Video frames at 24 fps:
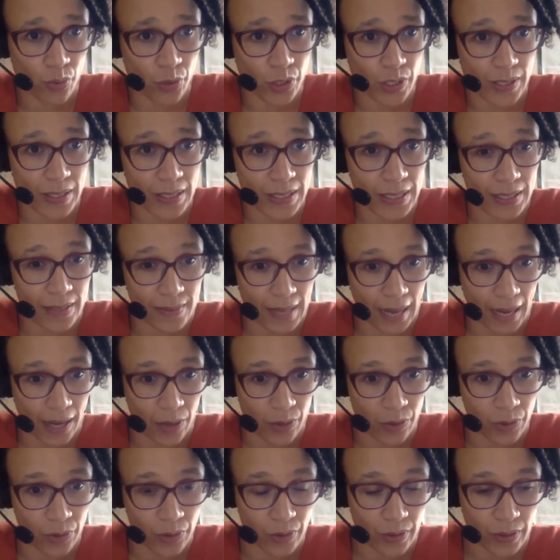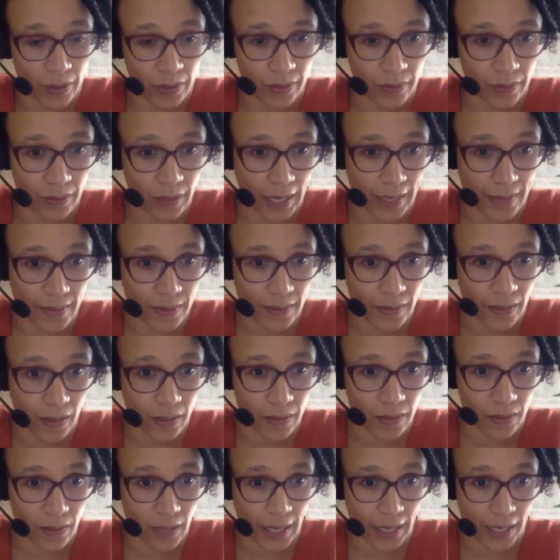would see down
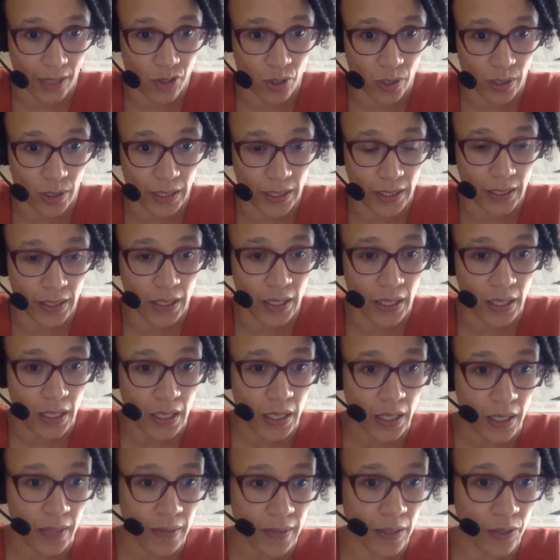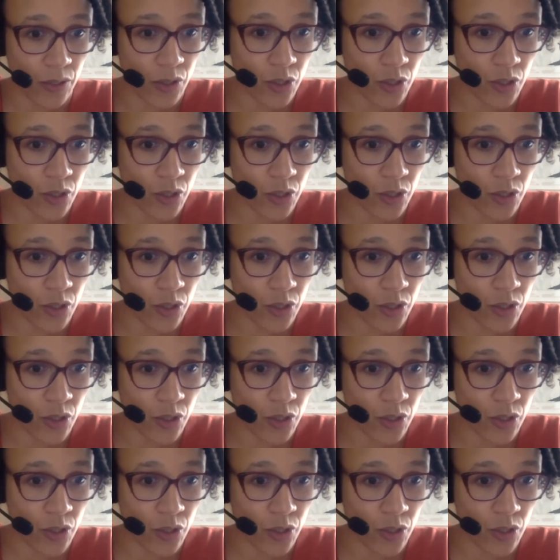there